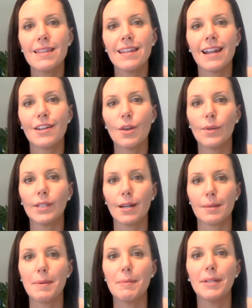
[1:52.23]
that I know a lot
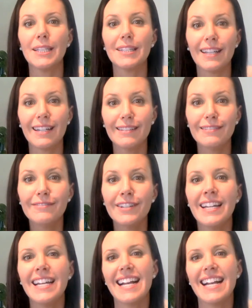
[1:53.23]
of people love.